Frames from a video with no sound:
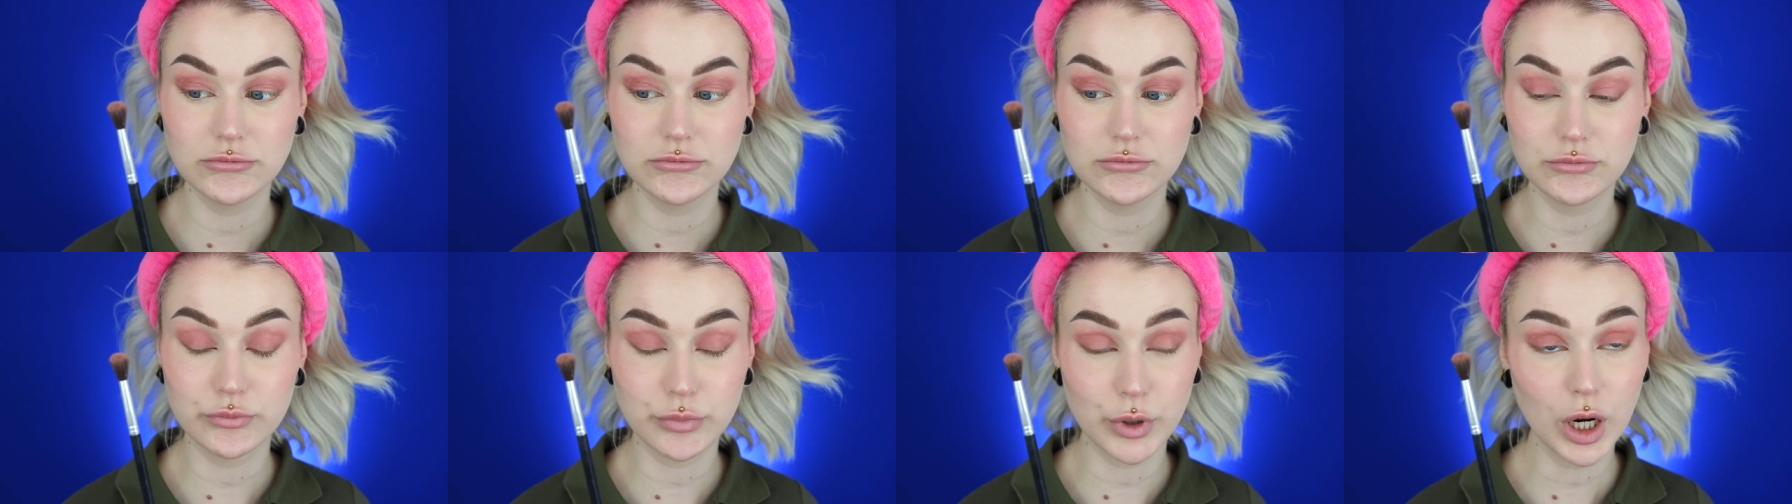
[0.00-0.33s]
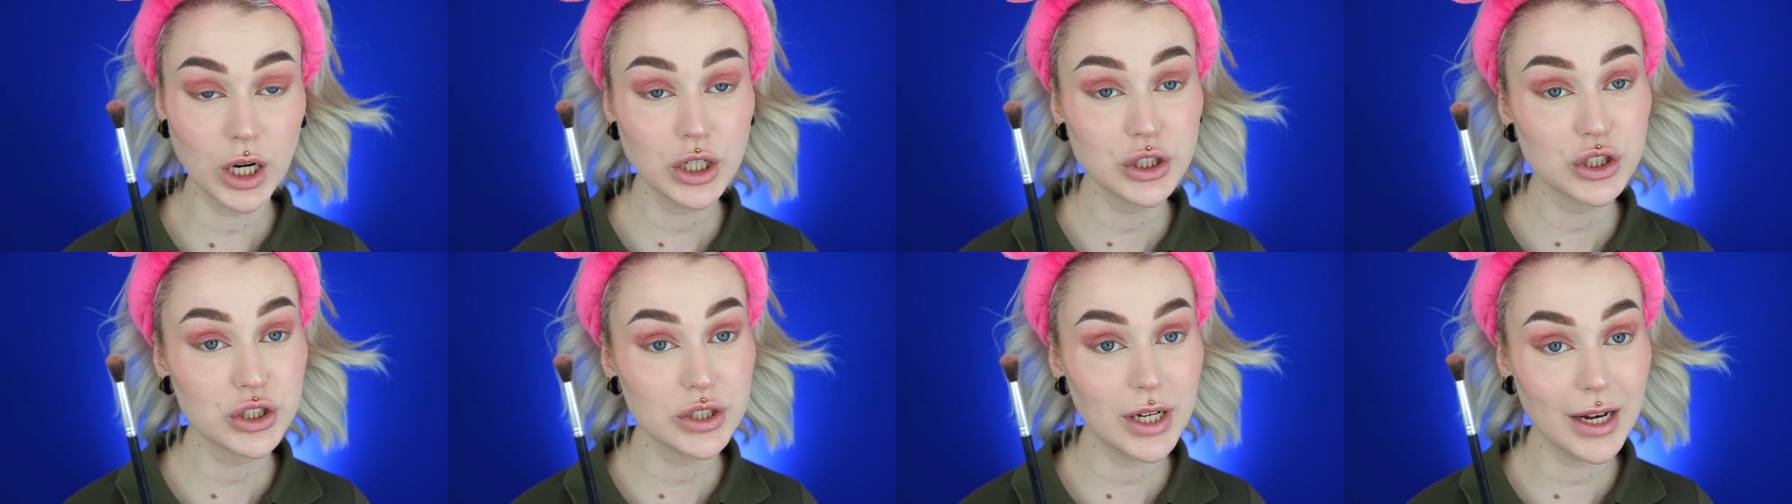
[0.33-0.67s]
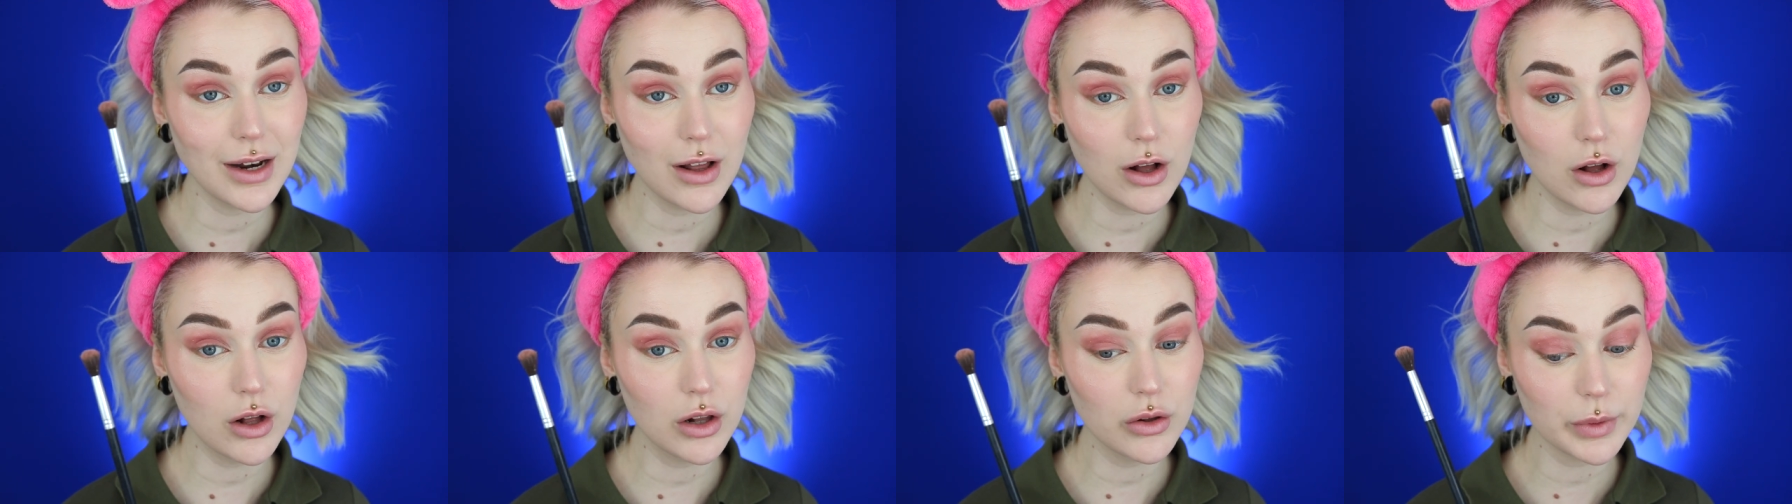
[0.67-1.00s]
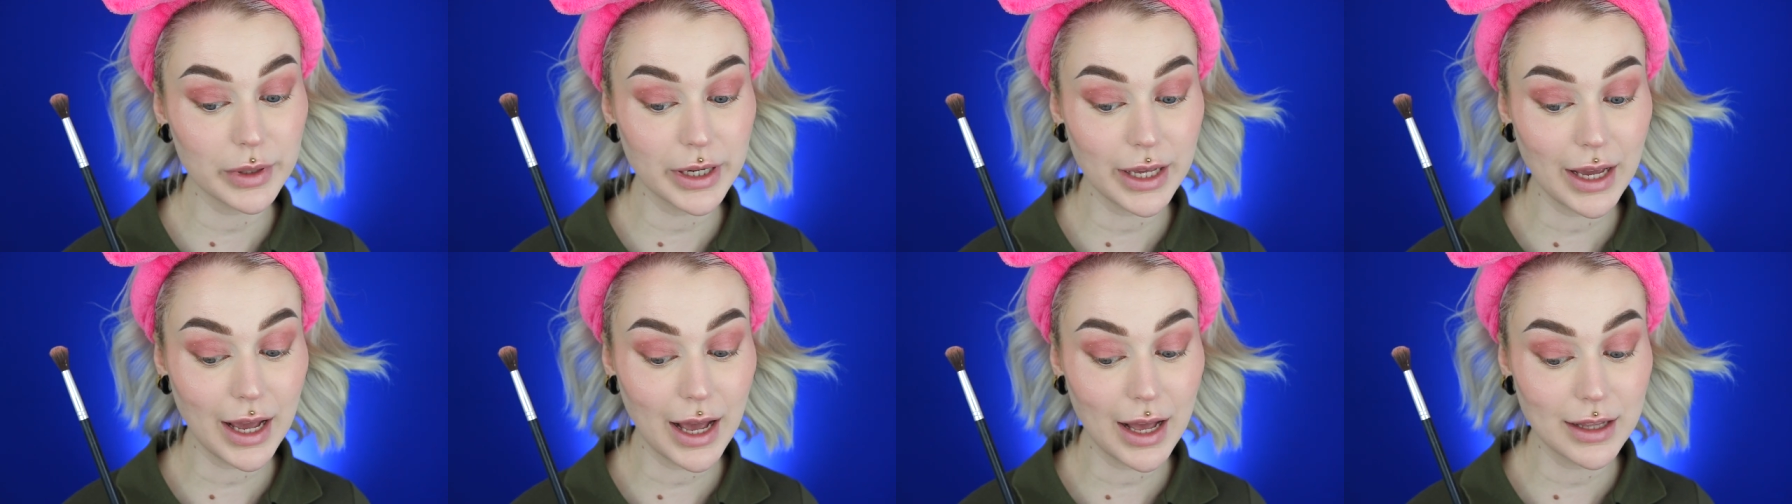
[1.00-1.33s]
brush that
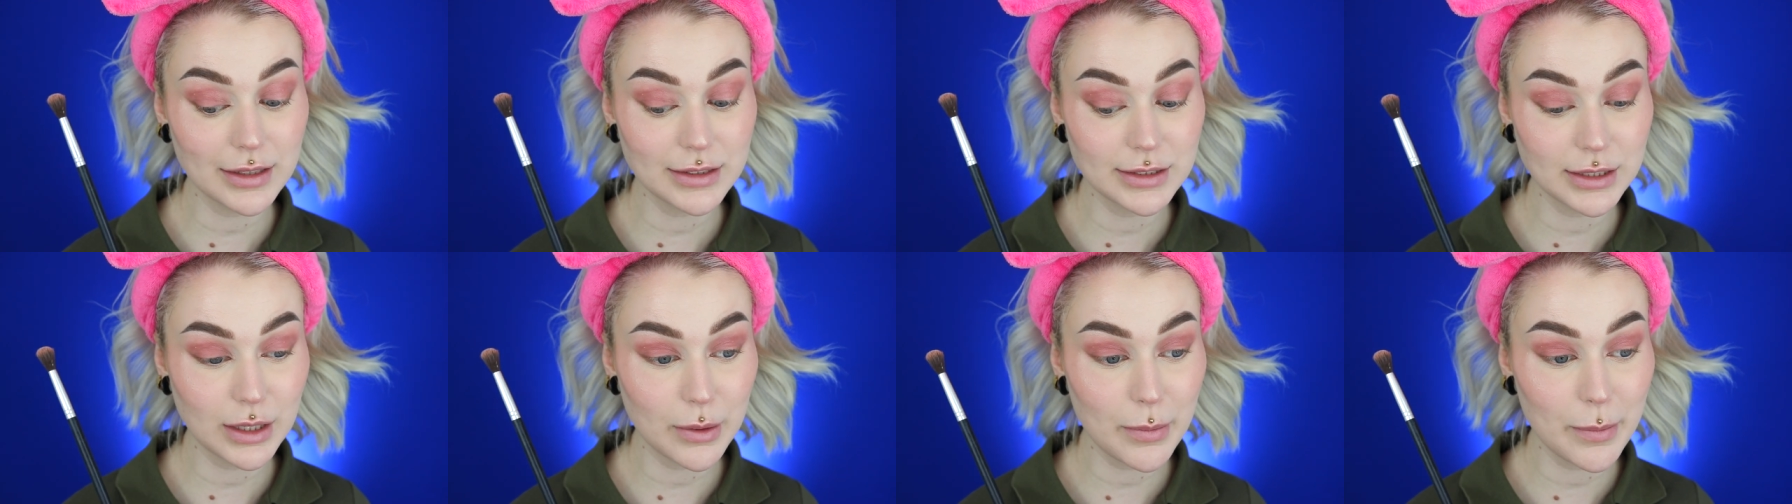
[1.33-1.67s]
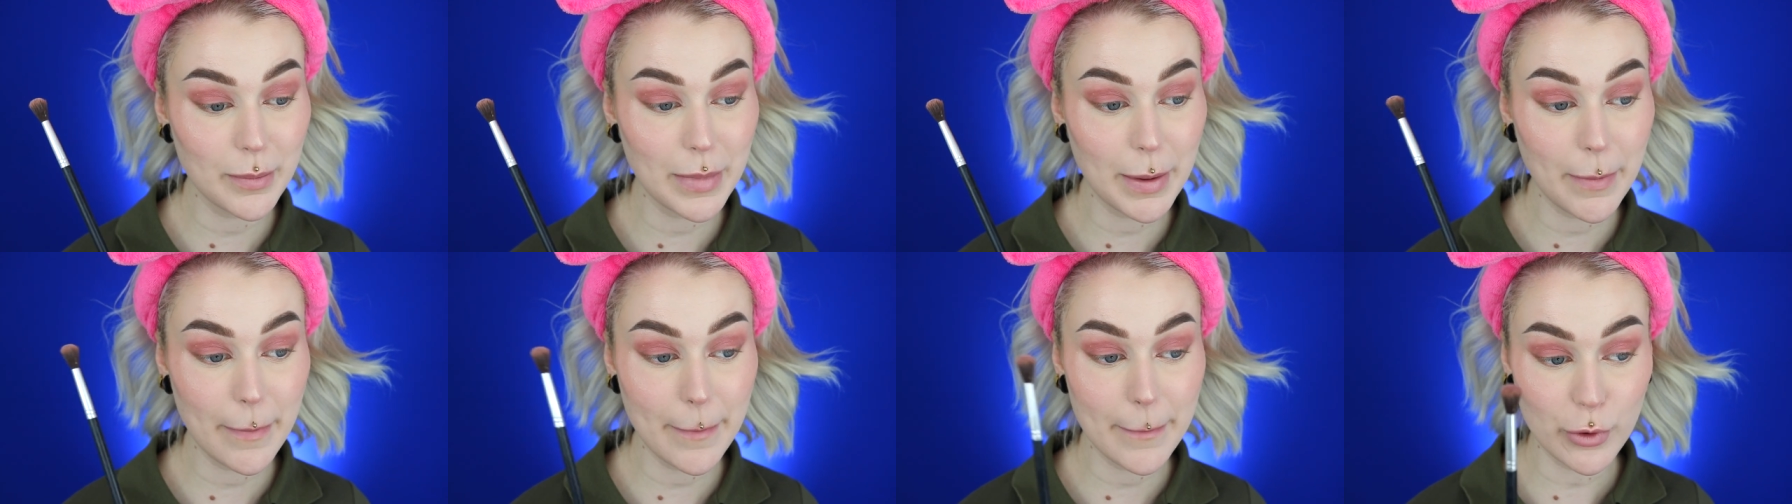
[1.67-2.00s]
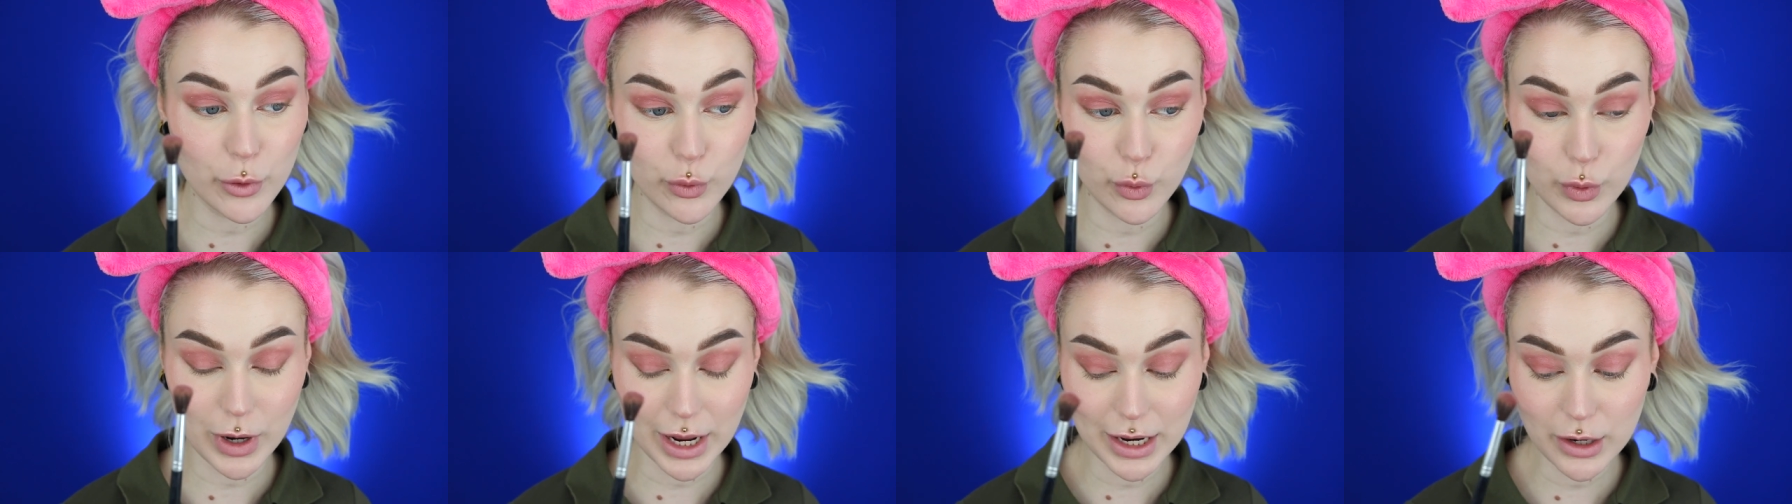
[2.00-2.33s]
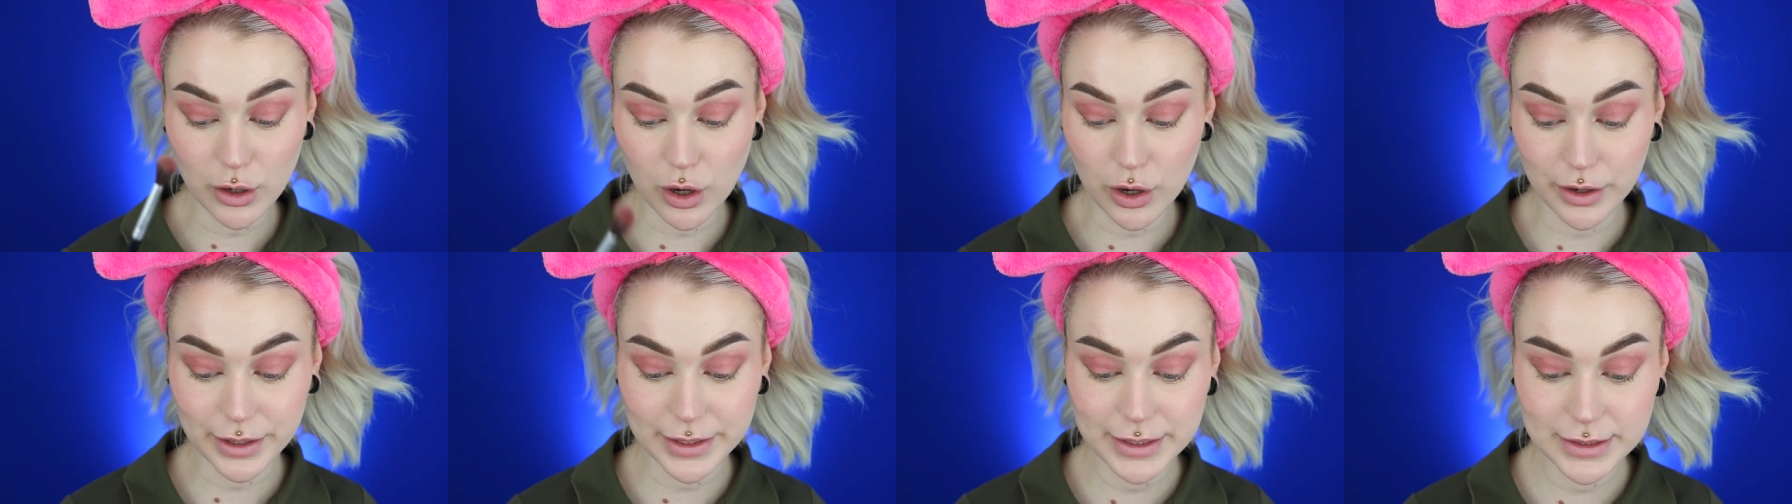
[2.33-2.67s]
already had some red
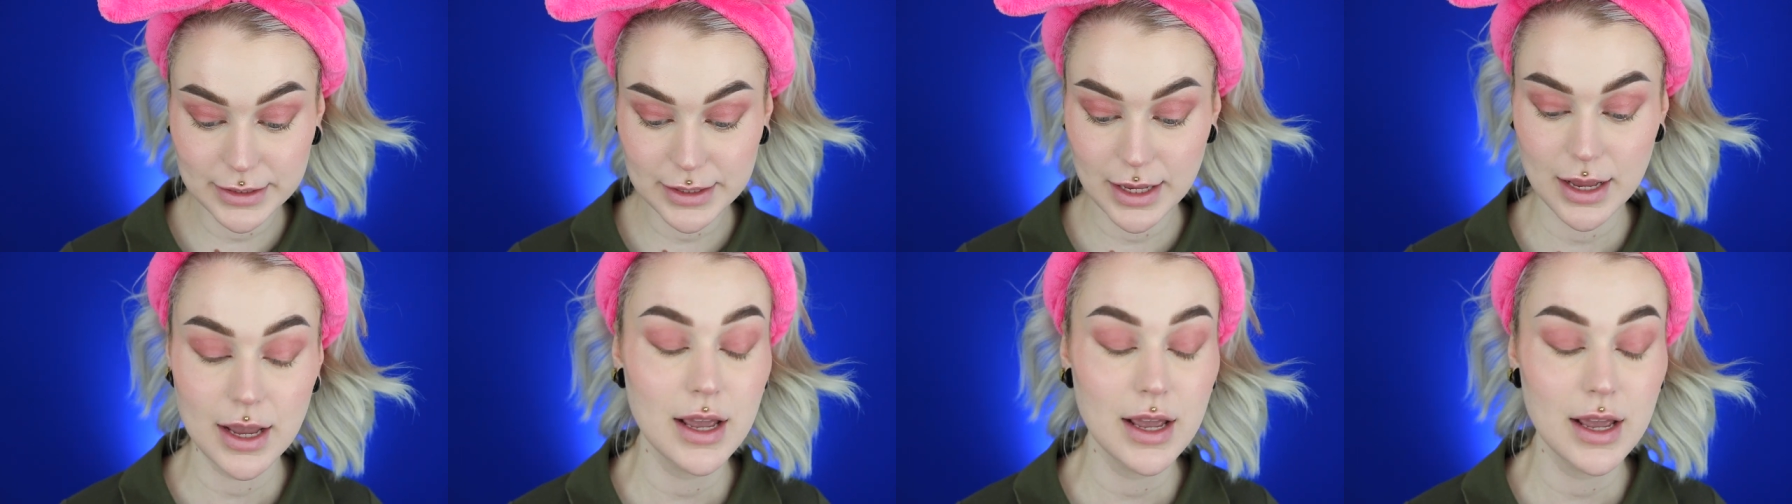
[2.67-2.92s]
on it,